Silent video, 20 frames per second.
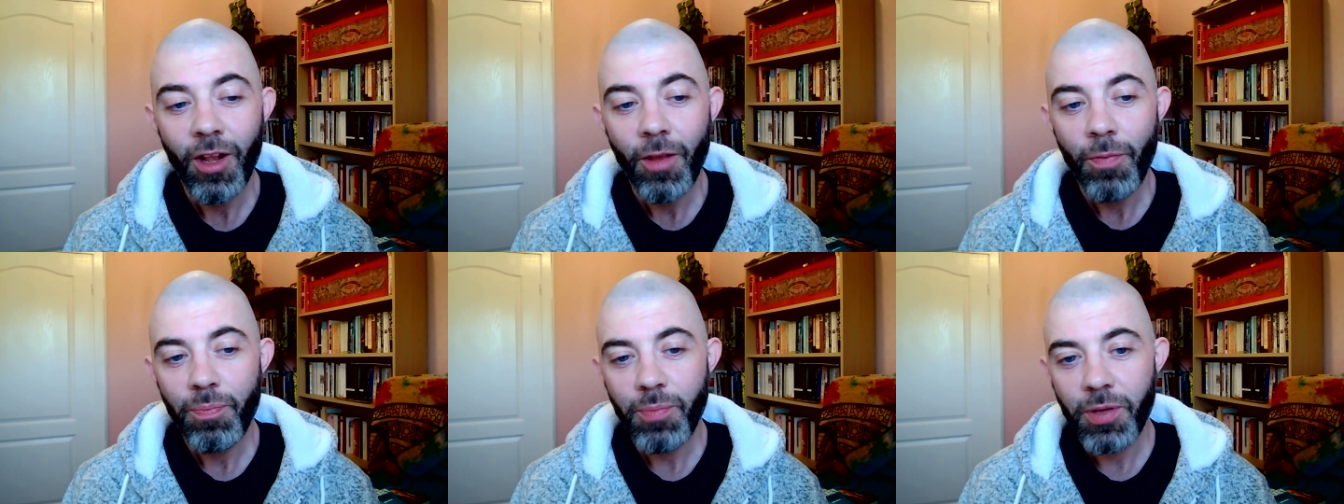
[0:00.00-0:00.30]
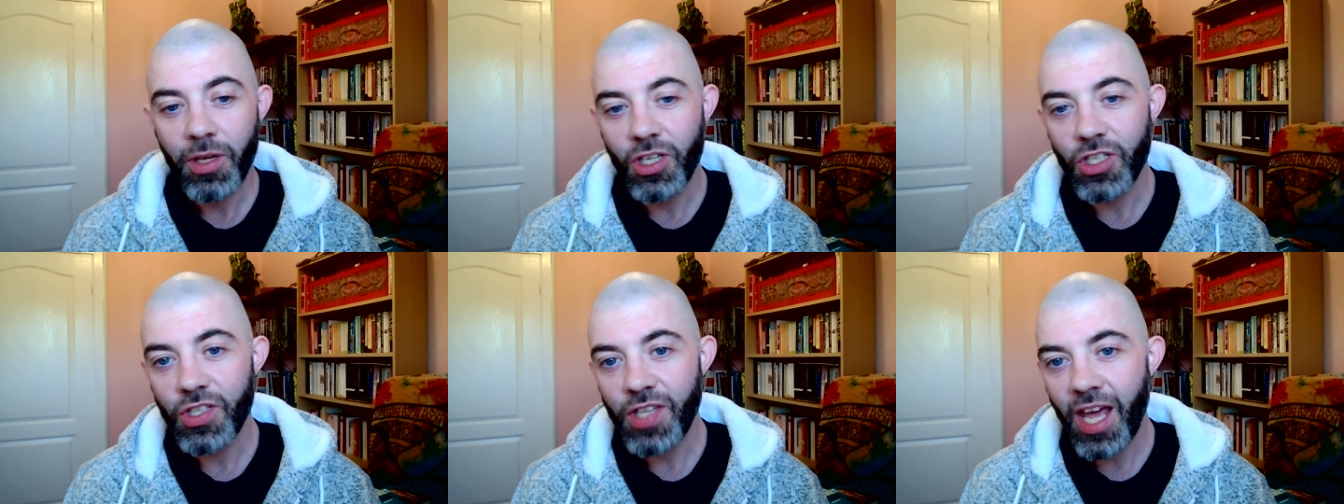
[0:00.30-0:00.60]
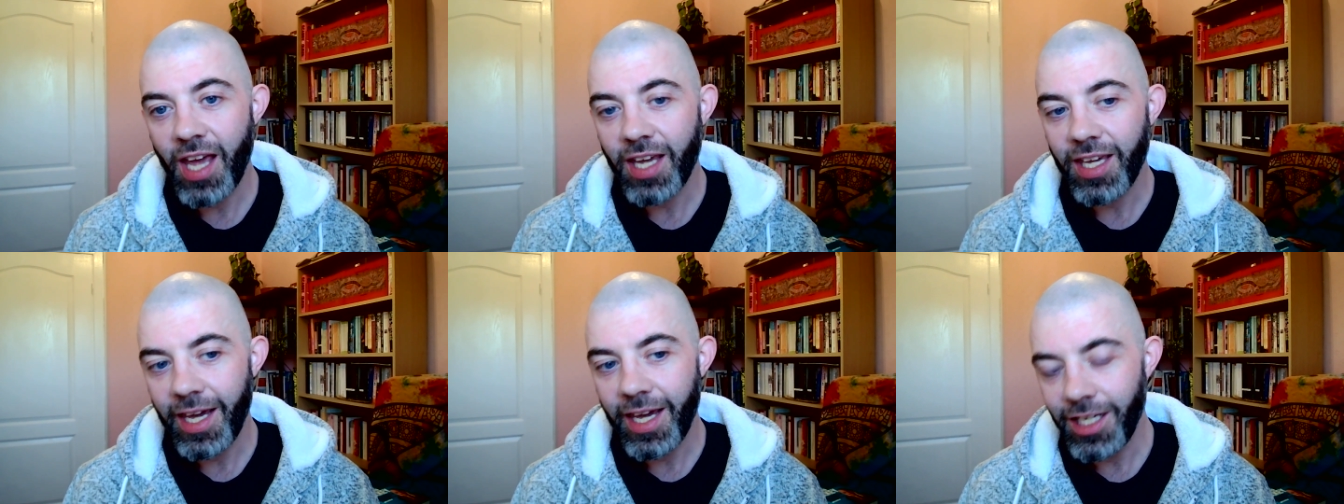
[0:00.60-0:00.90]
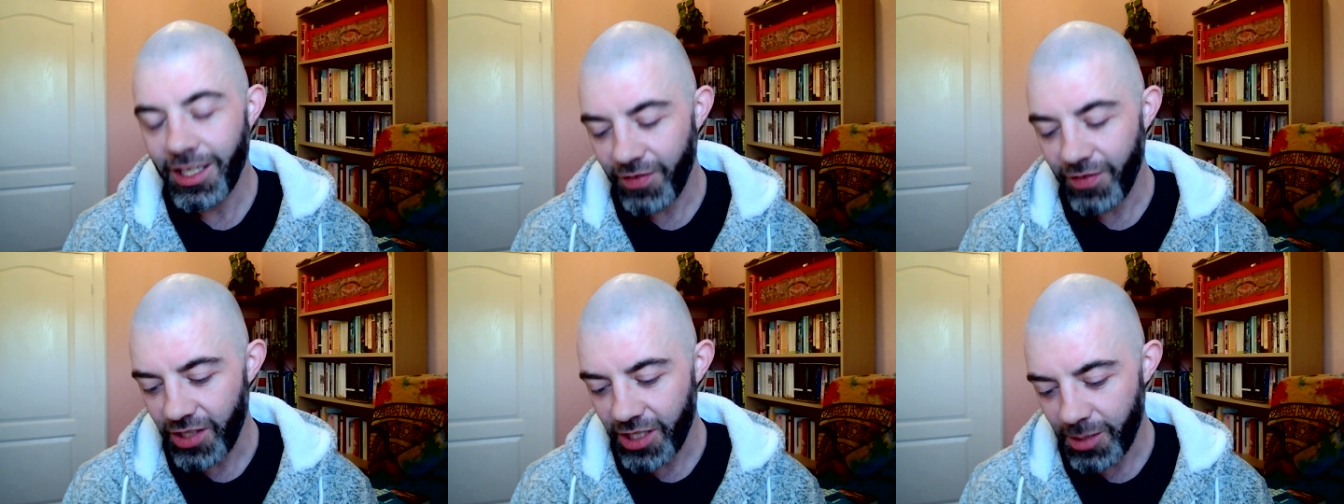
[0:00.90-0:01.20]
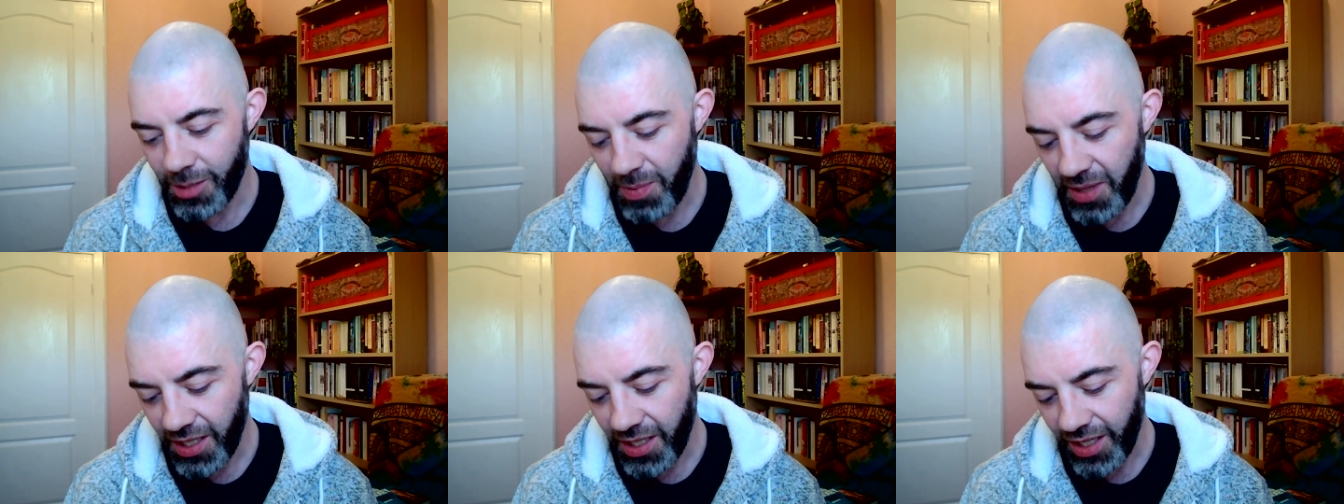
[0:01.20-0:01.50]
because that kind of
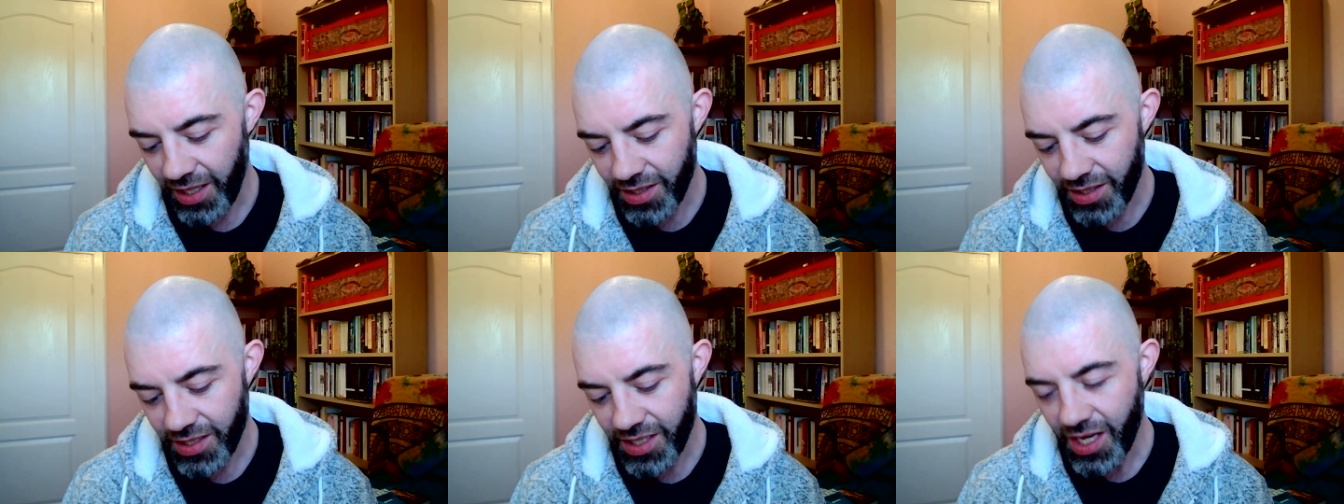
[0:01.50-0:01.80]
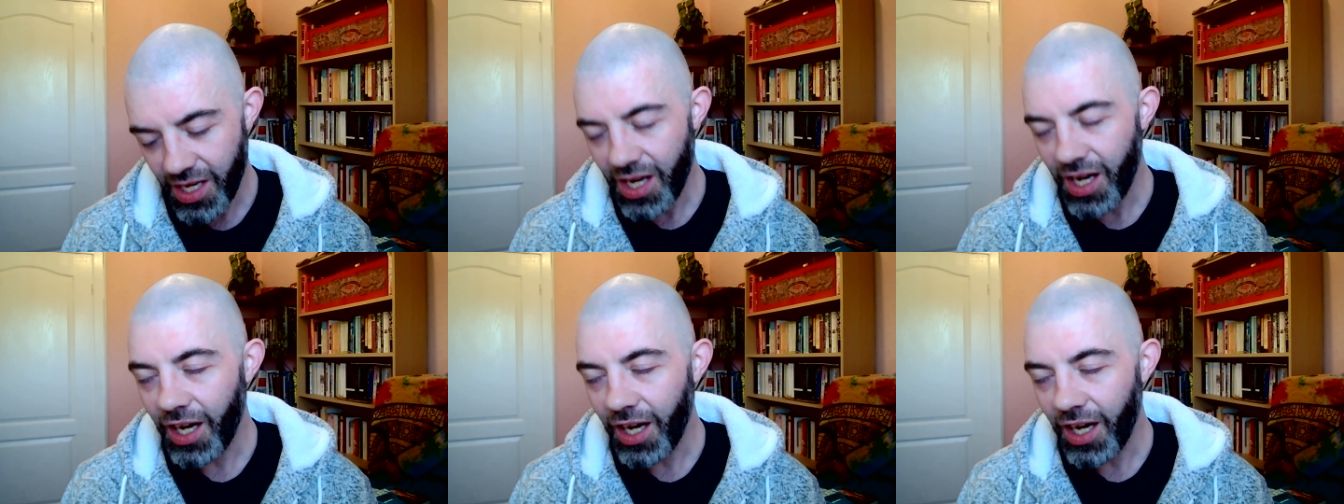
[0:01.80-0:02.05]
experience